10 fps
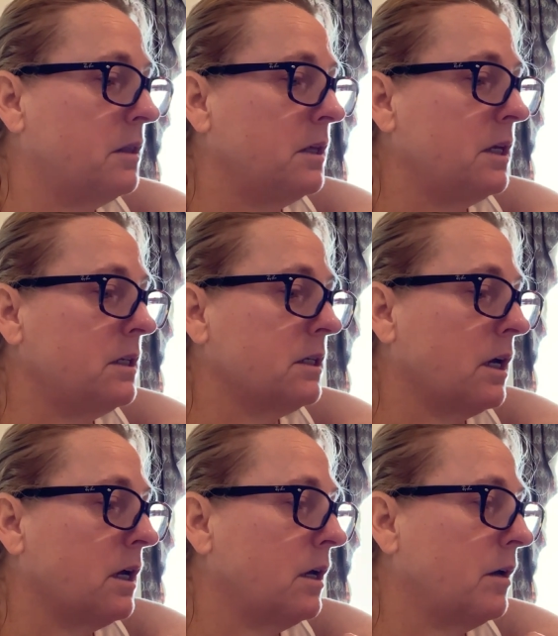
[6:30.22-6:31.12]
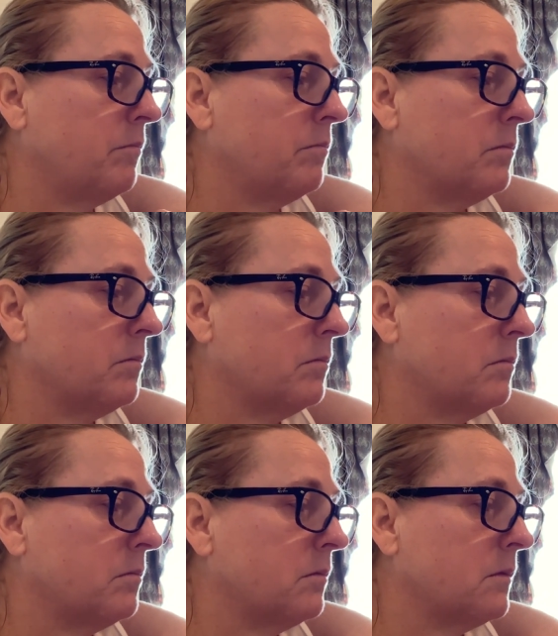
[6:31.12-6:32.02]
these, um,
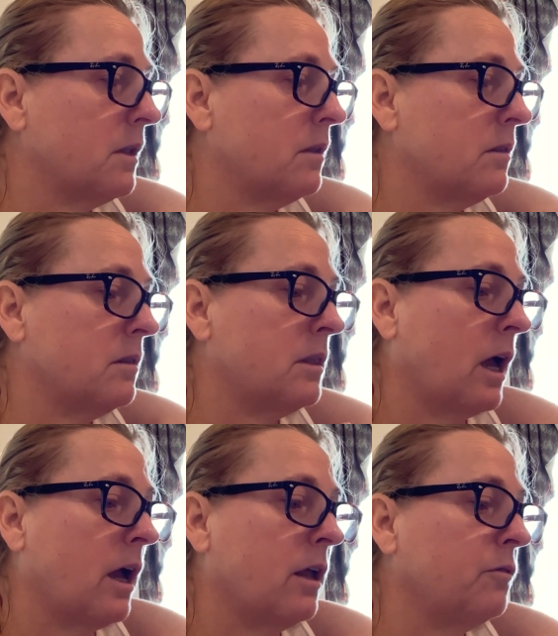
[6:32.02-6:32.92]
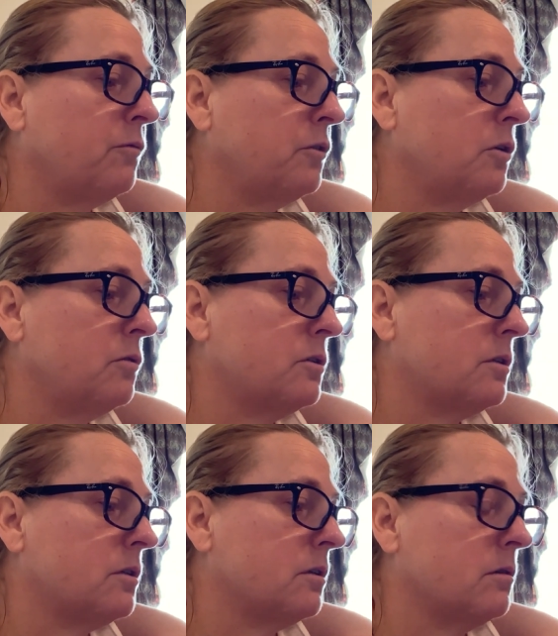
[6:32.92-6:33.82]
the, I
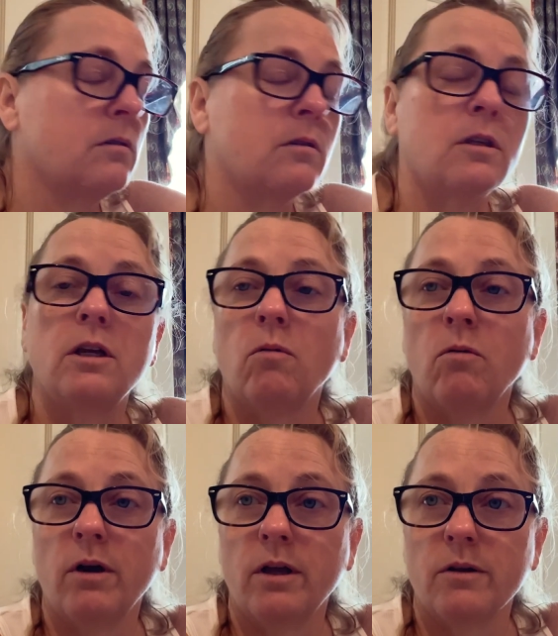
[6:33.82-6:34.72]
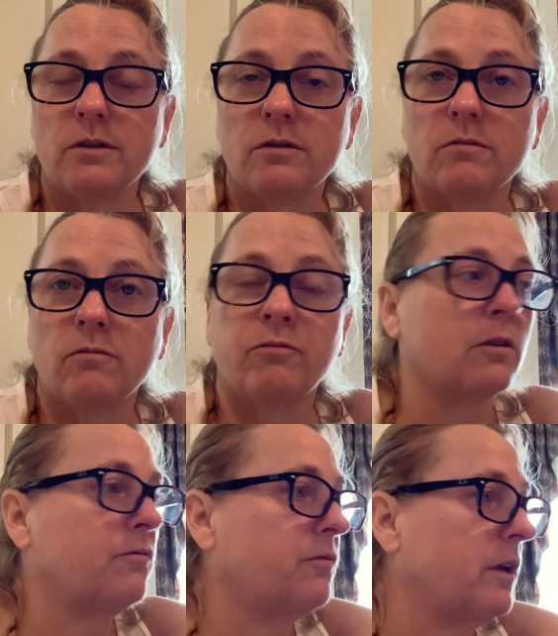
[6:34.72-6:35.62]
infused the oils for
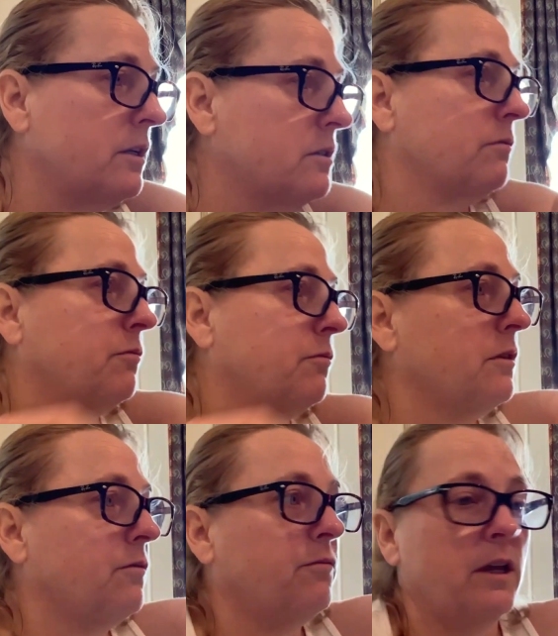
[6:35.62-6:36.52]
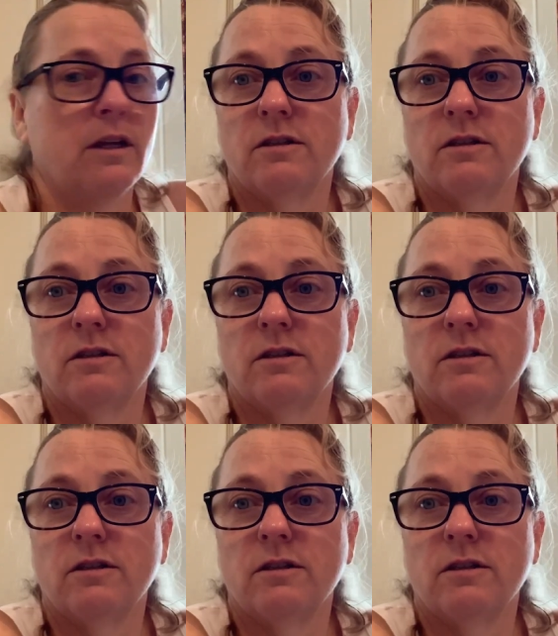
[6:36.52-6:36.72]
the face, for the face